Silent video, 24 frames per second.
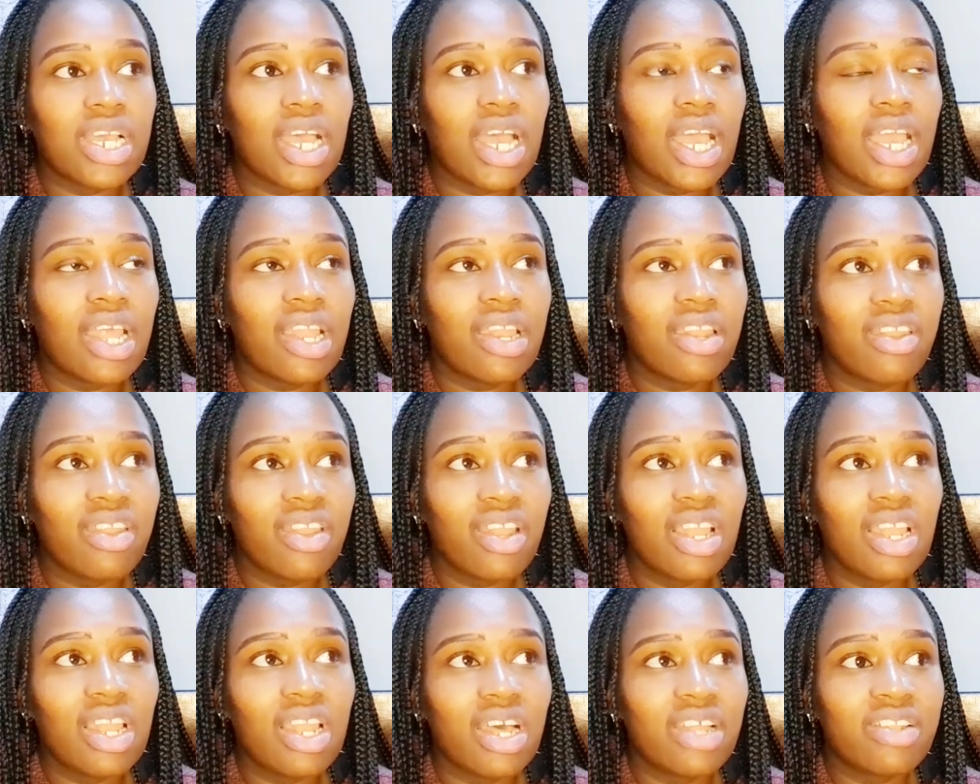I
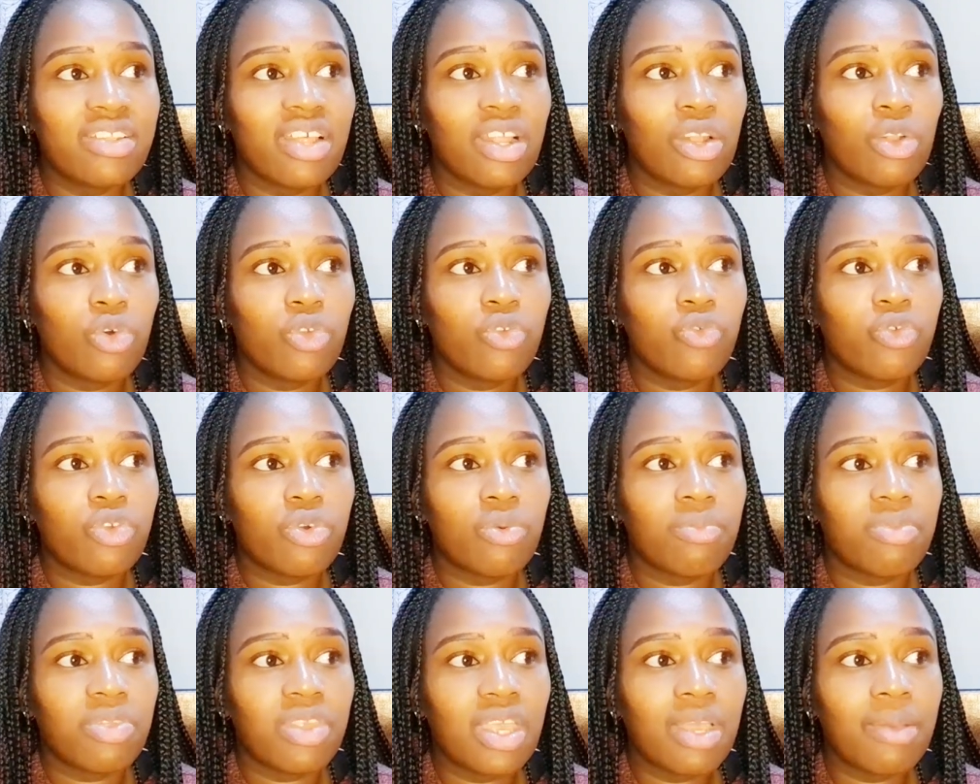really learned a lot
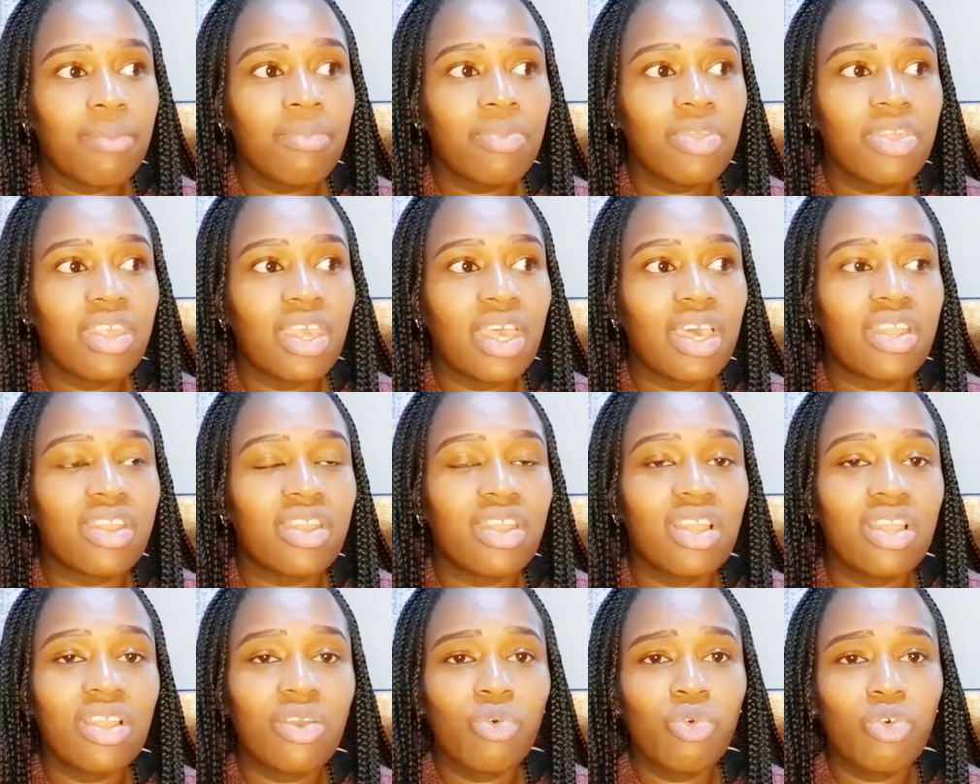from them. They are
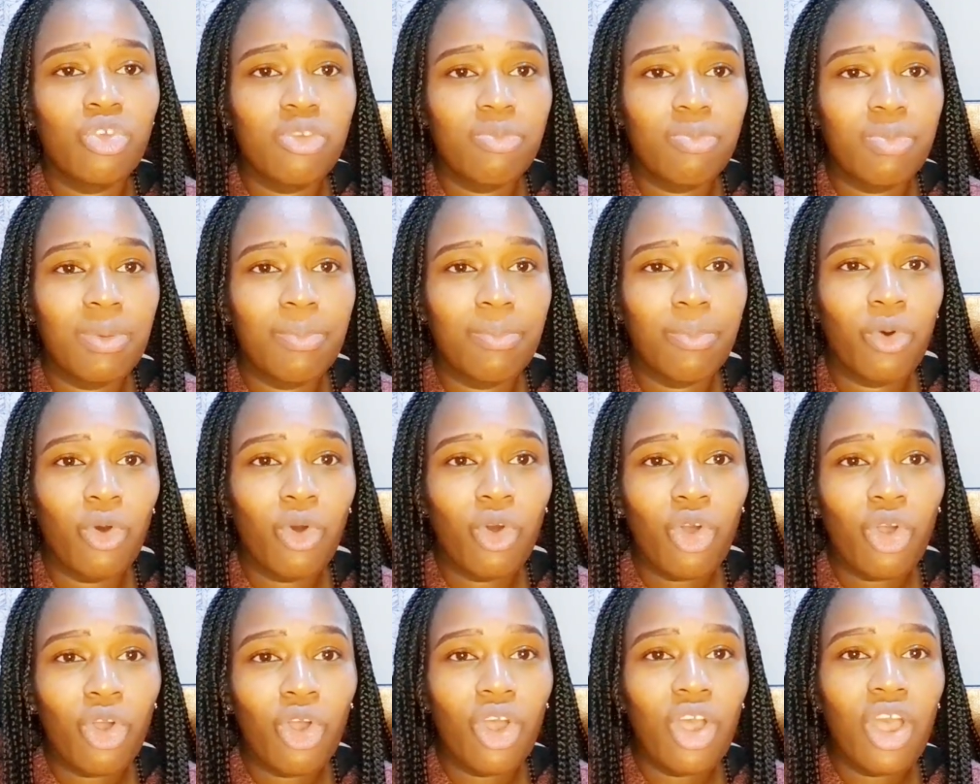really good
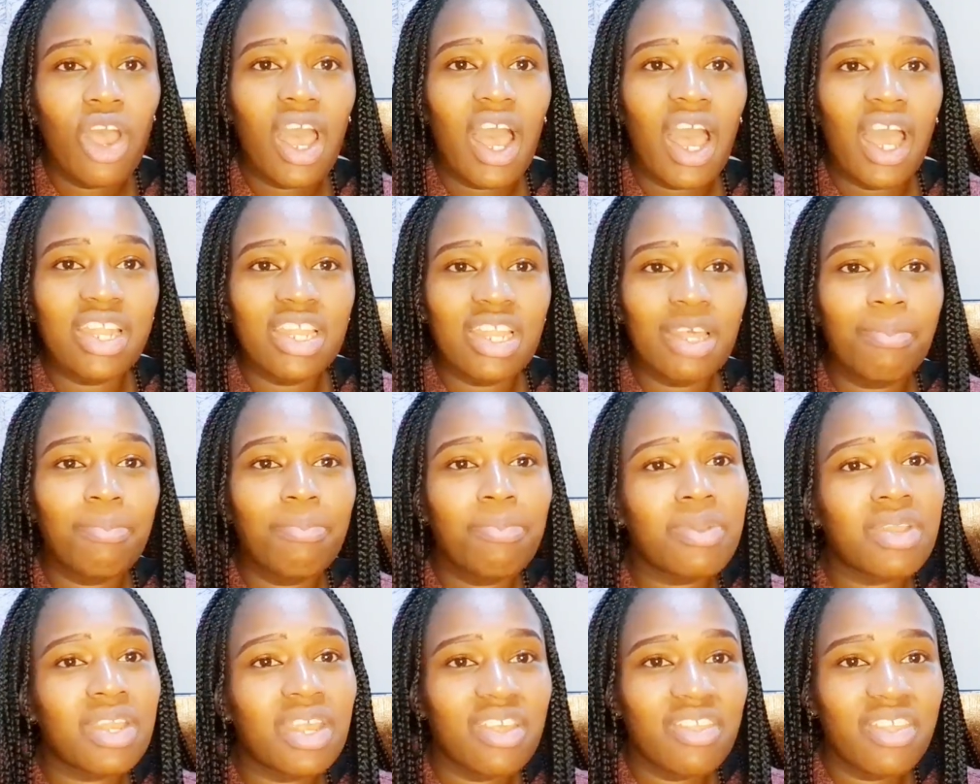people, and I
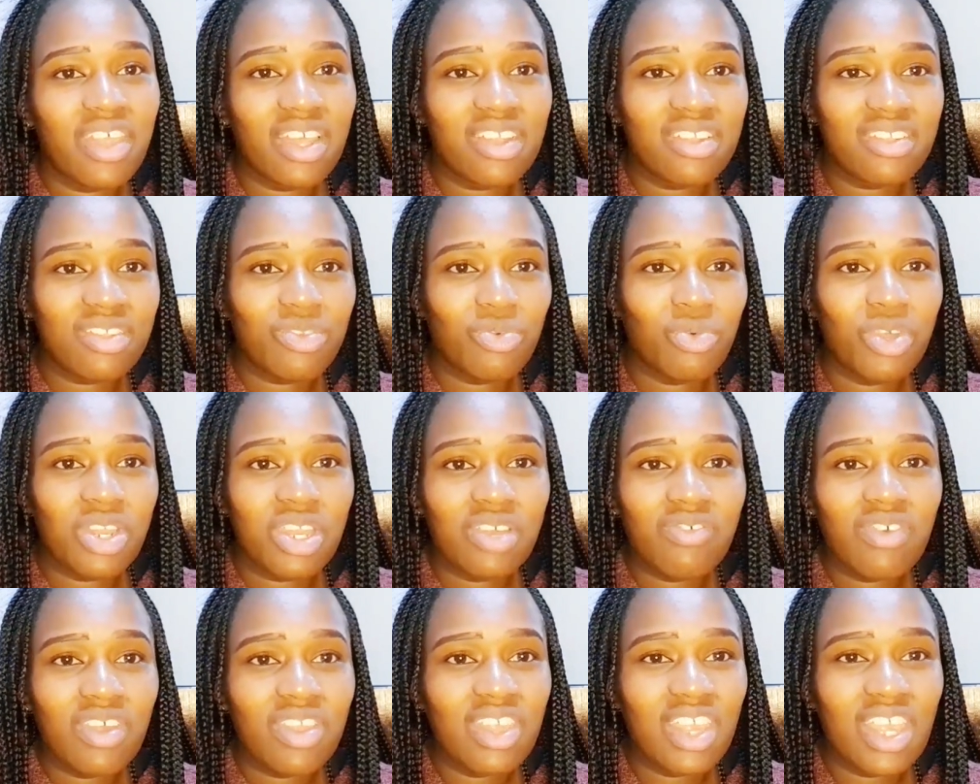pray that
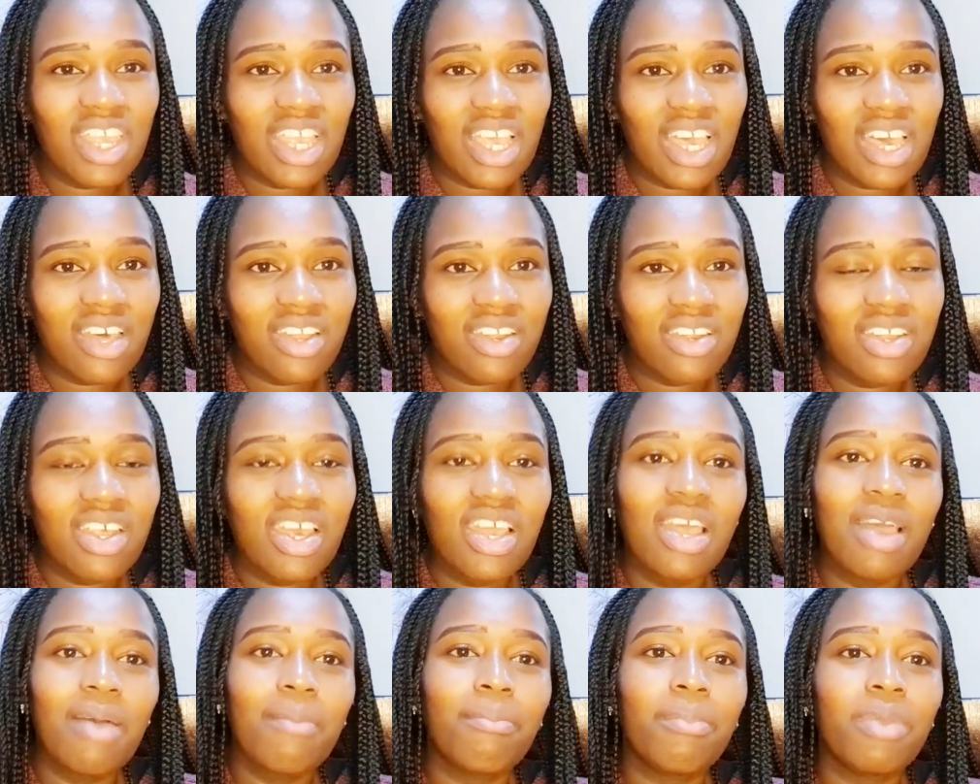wherever they are,
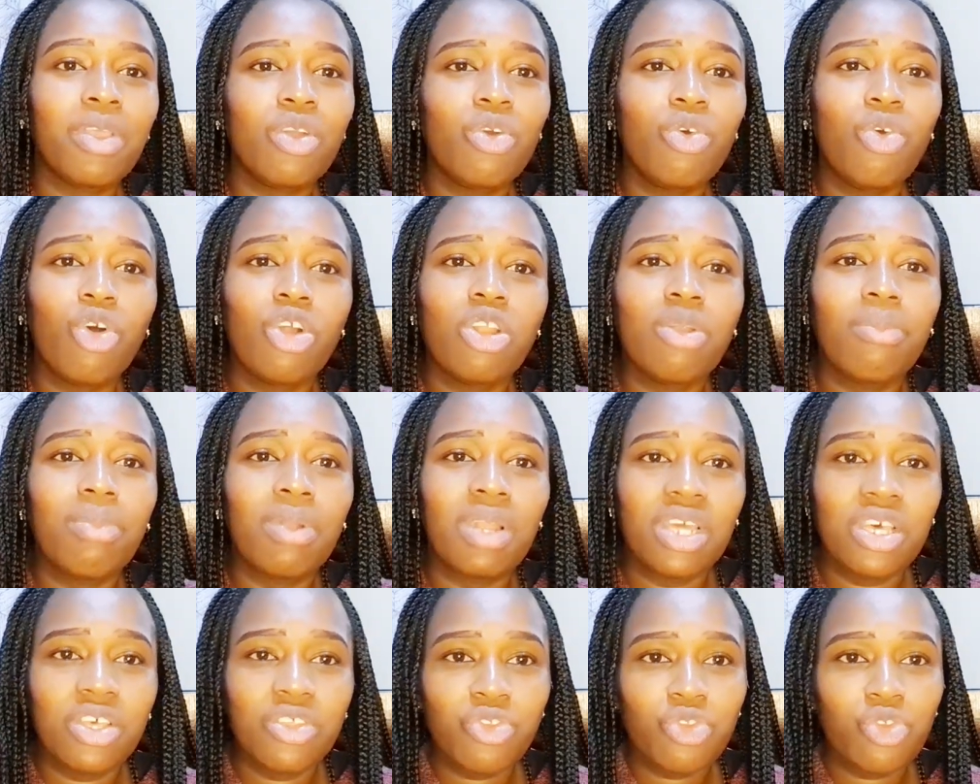may God
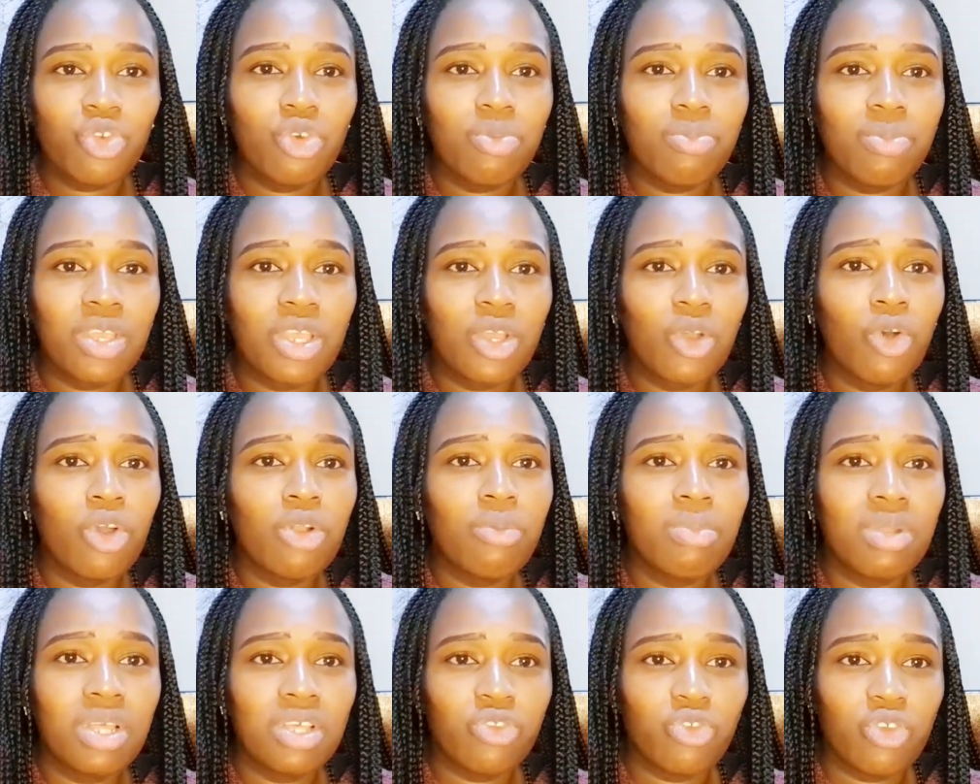bless you. May
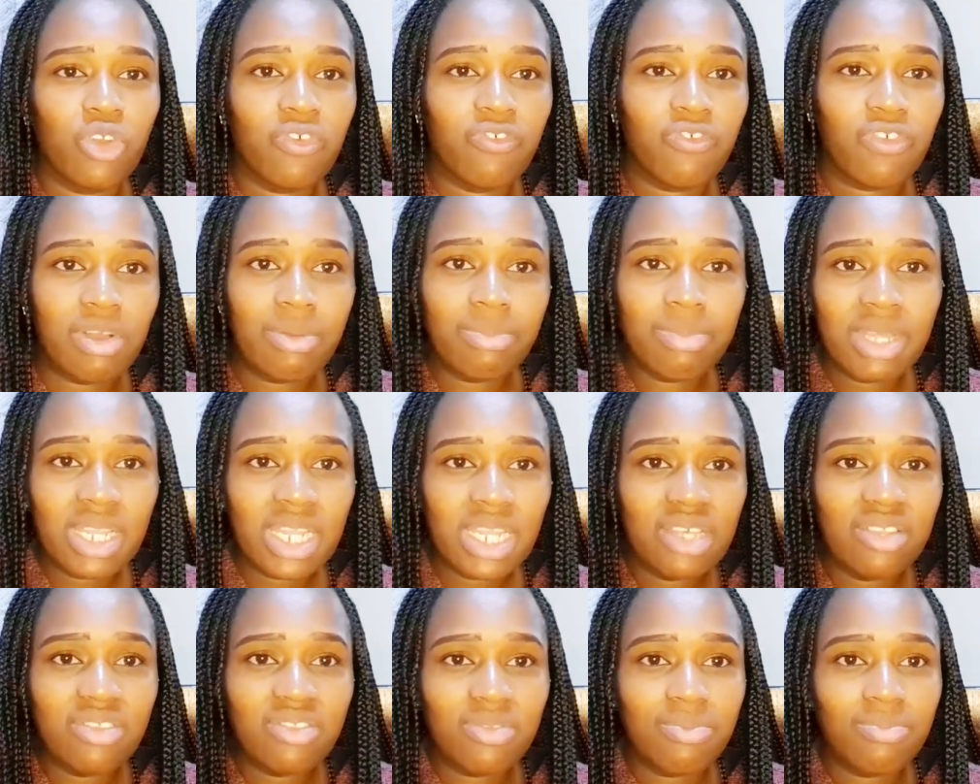God bless your
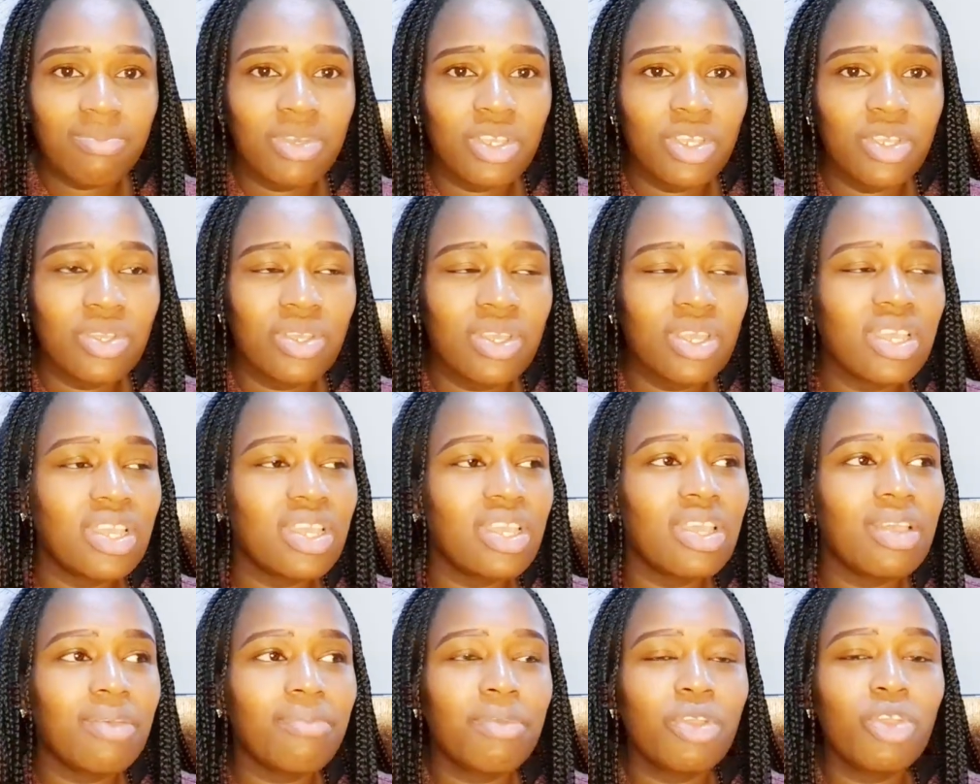families. May
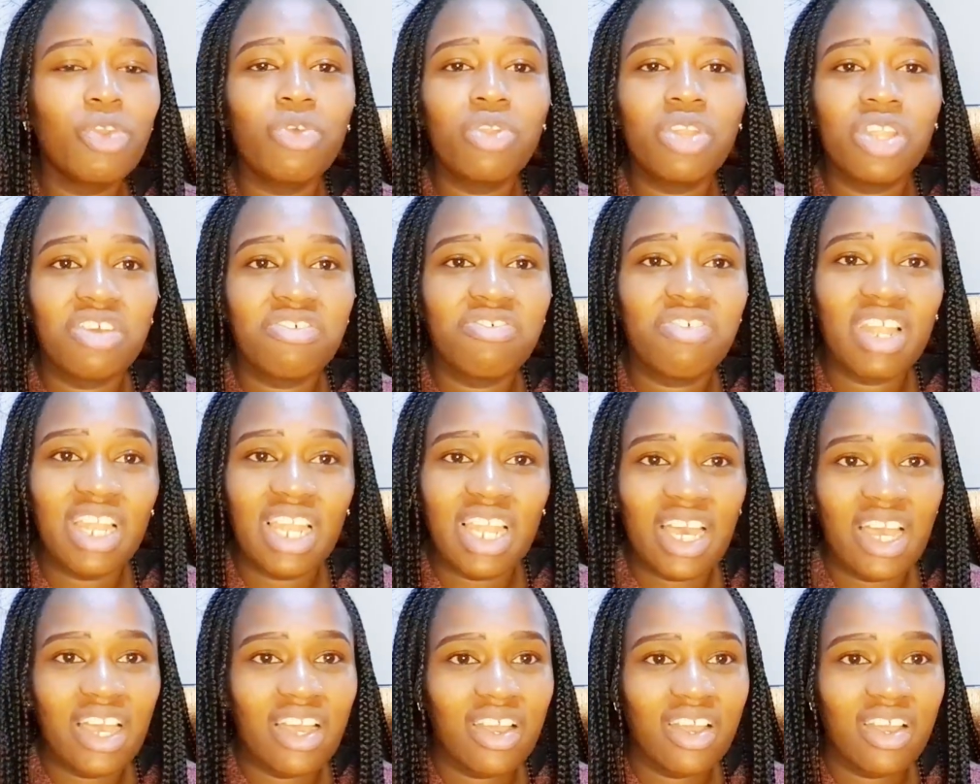you never
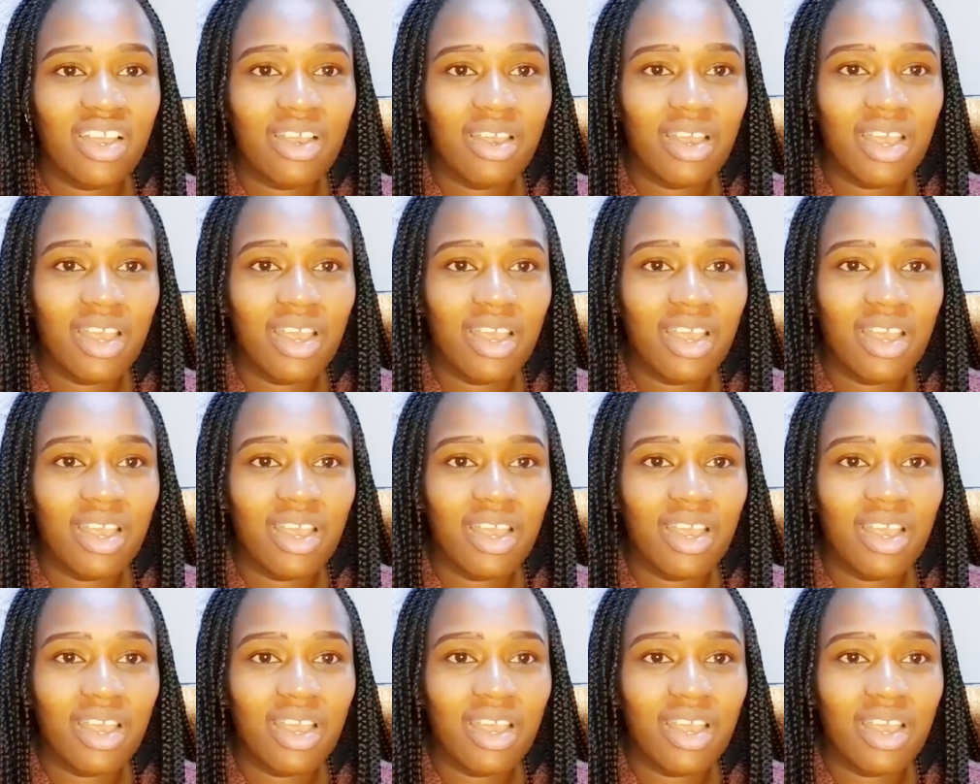lack.